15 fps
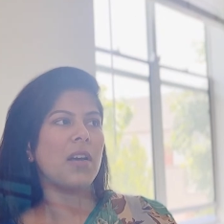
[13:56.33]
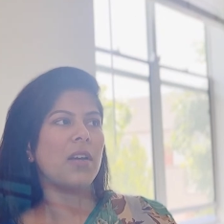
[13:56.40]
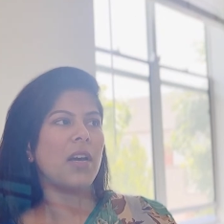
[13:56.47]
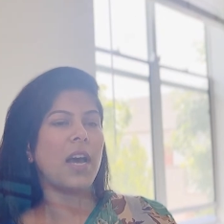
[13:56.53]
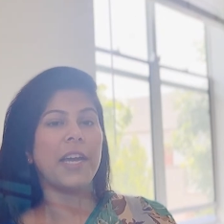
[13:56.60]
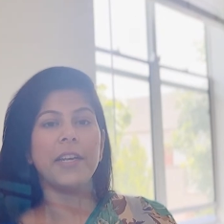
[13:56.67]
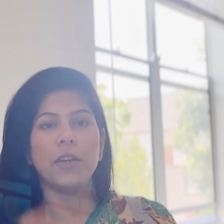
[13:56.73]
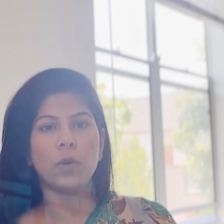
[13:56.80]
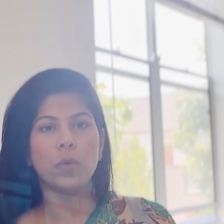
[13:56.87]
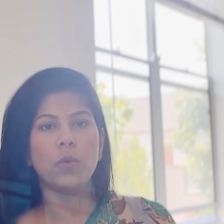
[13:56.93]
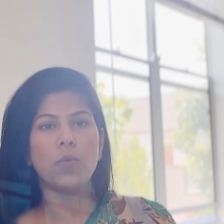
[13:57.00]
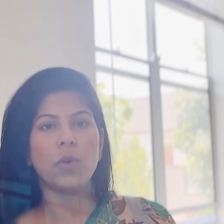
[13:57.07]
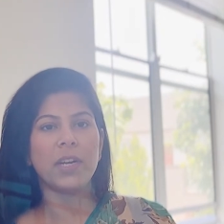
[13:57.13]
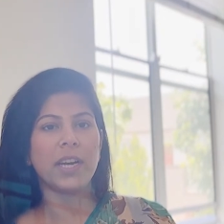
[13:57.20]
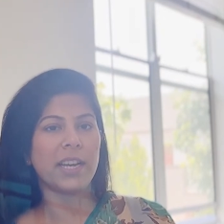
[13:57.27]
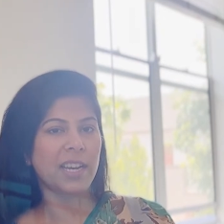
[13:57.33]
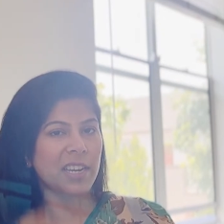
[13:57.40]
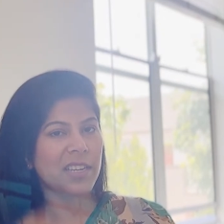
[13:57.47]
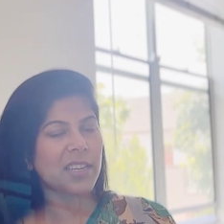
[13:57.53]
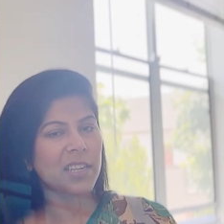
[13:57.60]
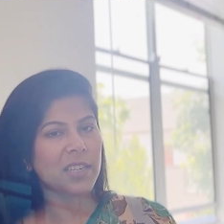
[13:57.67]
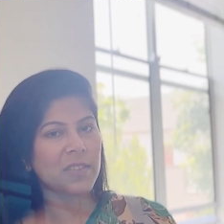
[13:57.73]
I know what
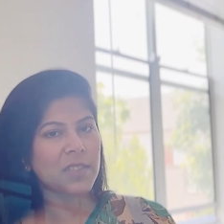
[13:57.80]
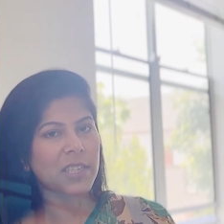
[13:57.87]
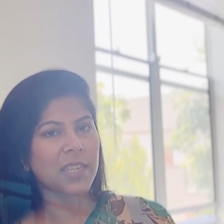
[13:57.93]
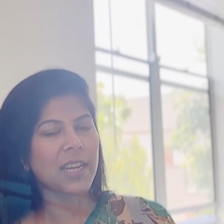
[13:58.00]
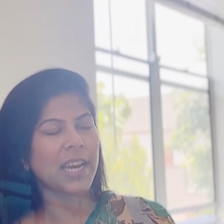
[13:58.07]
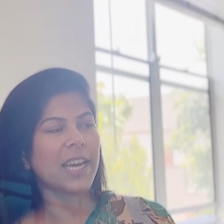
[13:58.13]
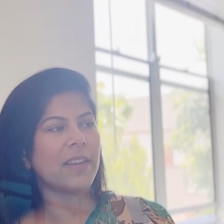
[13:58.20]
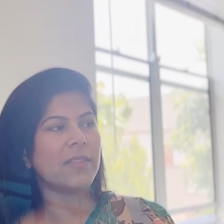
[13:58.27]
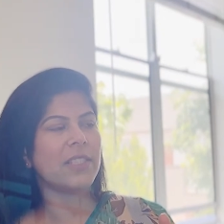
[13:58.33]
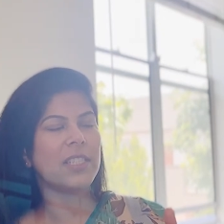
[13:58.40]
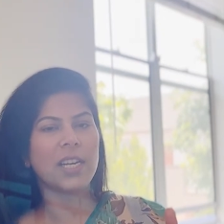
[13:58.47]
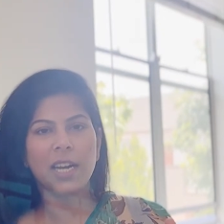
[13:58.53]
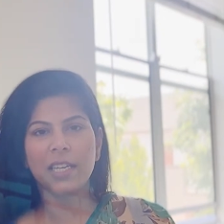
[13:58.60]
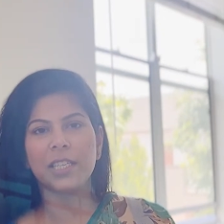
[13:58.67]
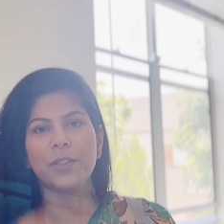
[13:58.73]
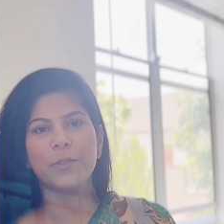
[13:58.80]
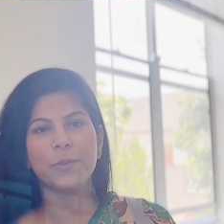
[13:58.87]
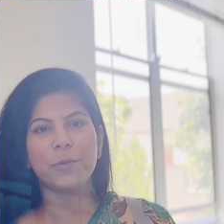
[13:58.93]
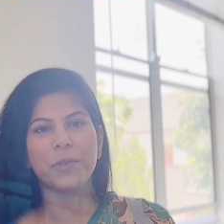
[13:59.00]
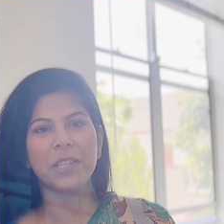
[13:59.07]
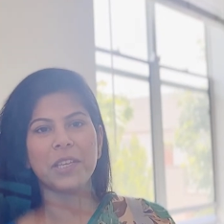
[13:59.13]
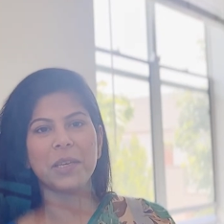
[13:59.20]
Ayan loves, and I have started
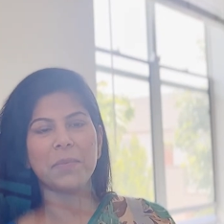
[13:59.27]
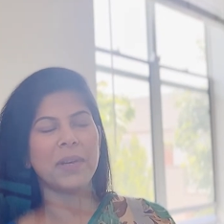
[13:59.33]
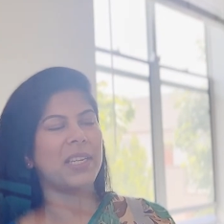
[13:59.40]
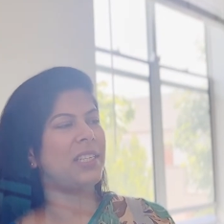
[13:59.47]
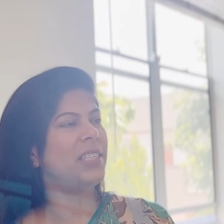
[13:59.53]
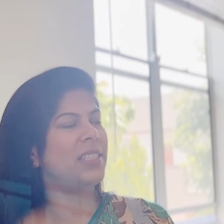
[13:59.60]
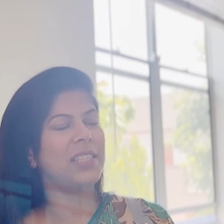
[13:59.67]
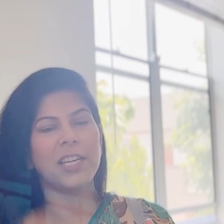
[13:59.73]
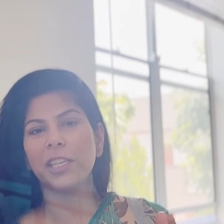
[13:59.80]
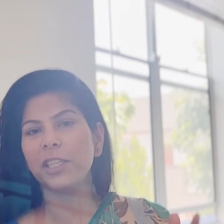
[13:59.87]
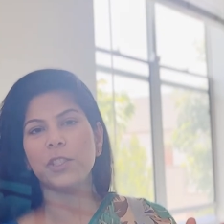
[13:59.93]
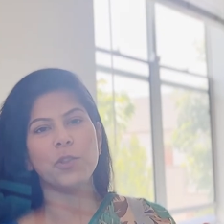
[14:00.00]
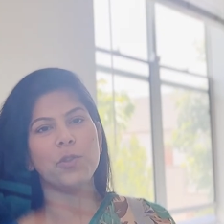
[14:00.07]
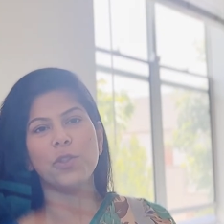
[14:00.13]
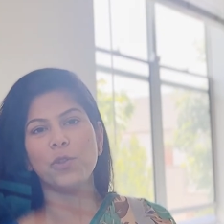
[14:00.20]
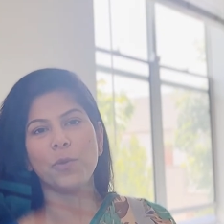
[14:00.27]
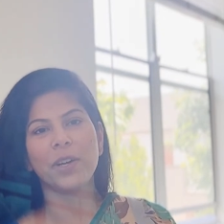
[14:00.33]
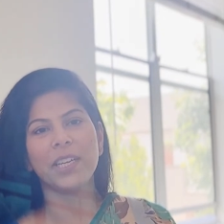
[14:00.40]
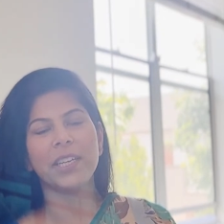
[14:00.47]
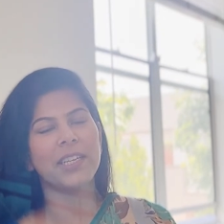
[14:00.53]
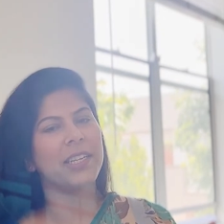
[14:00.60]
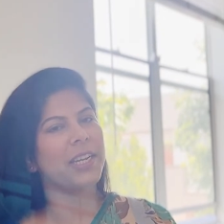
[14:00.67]
with him, and he's starting to enjoy it.